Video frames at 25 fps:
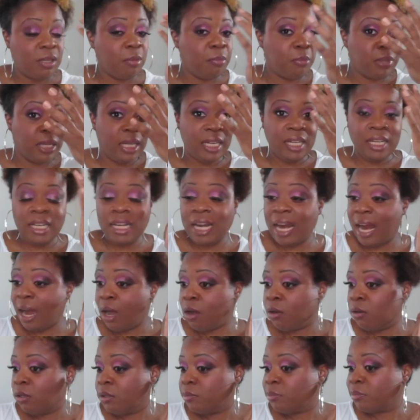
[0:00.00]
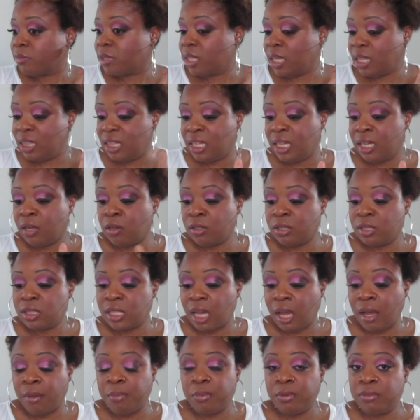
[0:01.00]
to blend it out. And then on
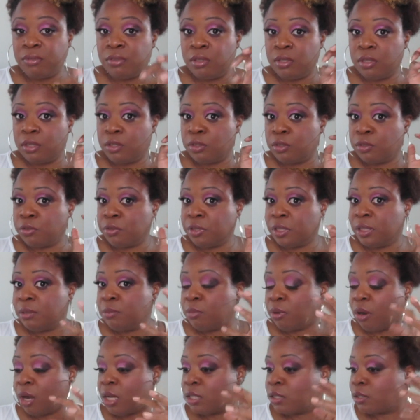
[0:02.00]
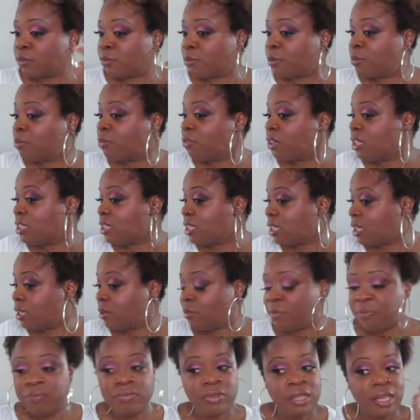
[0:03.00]
top of the cream bronzer from Fenty,
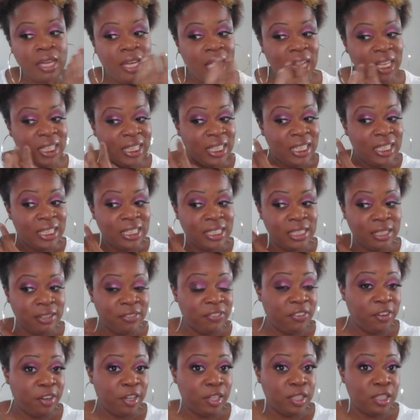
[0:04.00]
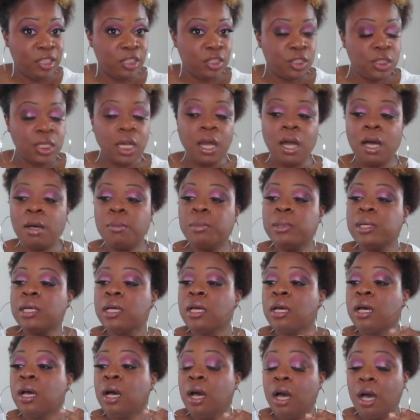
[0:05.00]
I think it did a very good job.
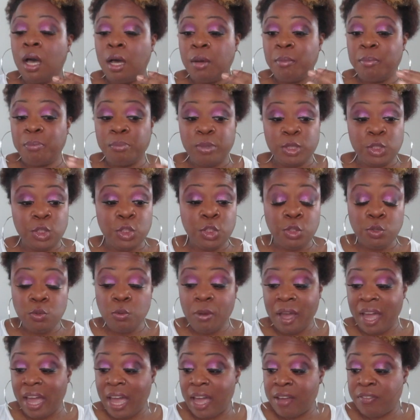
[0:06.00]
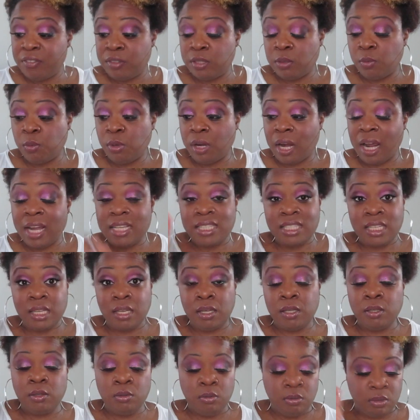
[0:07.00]
Um, but you have to, when I
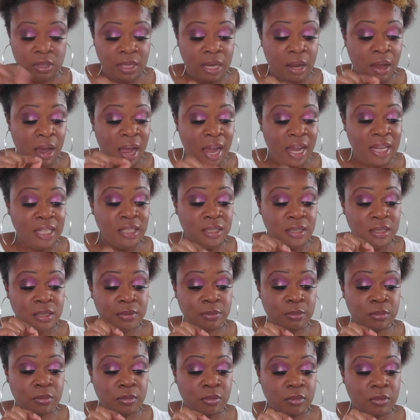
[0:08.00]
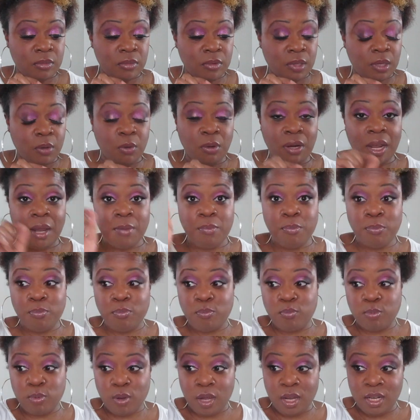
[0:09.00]
tell you, now I, when I
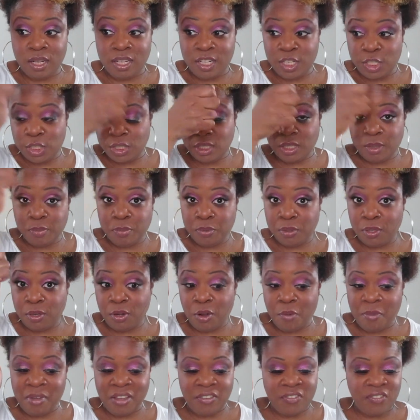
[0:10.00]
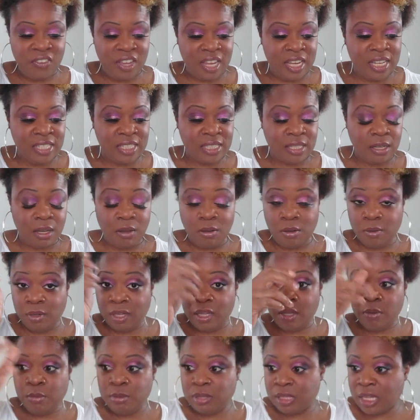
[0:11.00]
initially put it on my face,
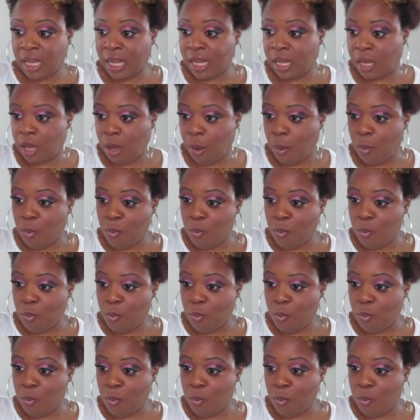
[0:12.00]
it was like,